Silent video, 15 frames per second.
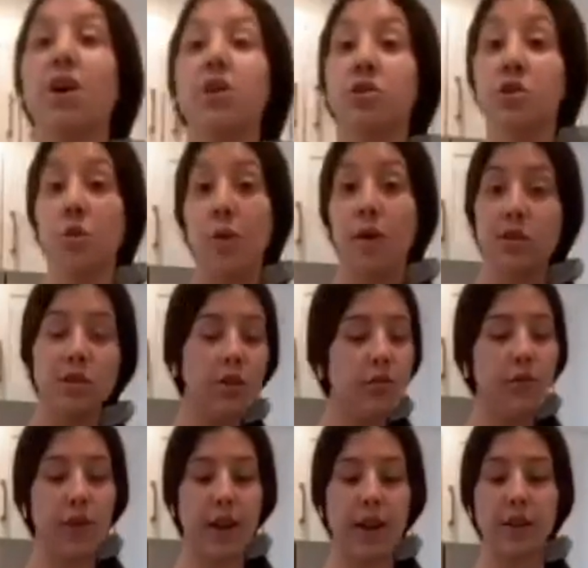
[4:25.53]
So once you're
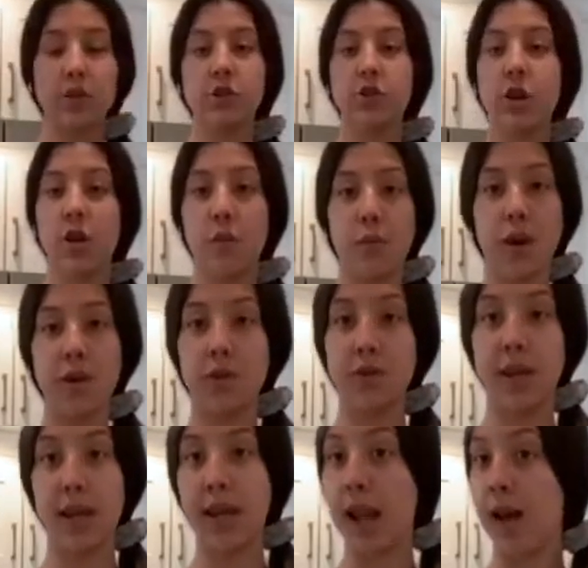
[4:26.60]
finished, when you
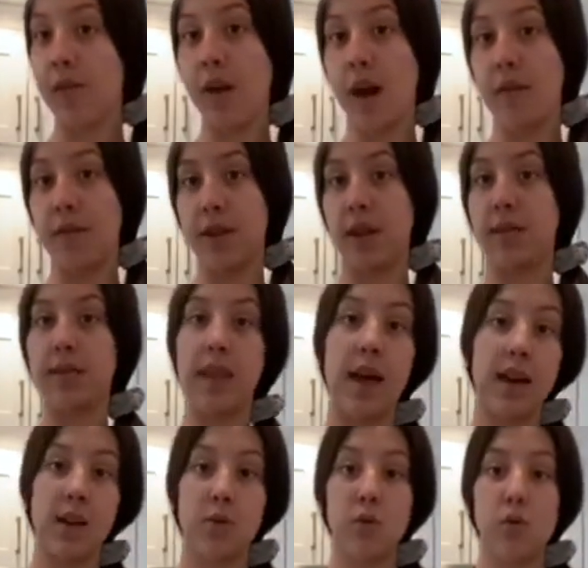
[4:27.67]
take it out of the oven and let
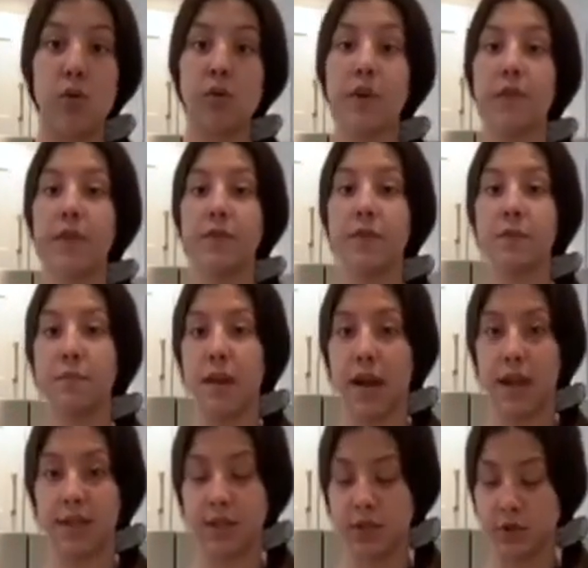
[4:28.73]
it cool for 15
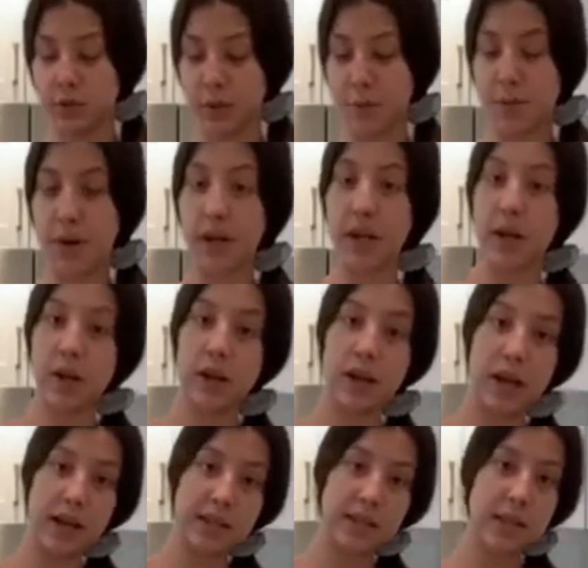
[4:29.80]
minutes, you can put it on a
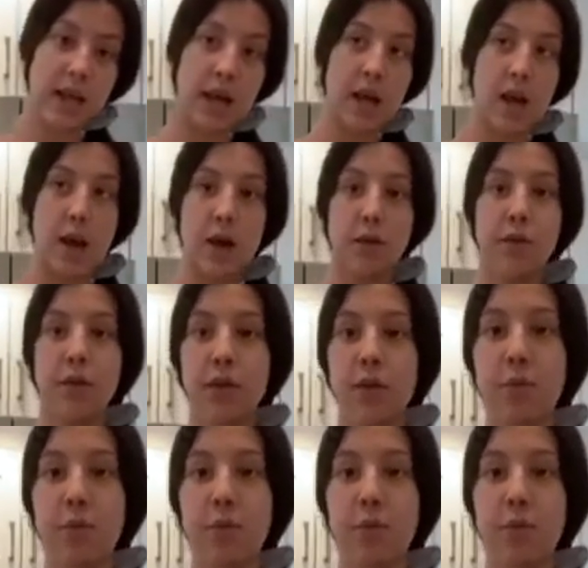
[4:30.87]
nice little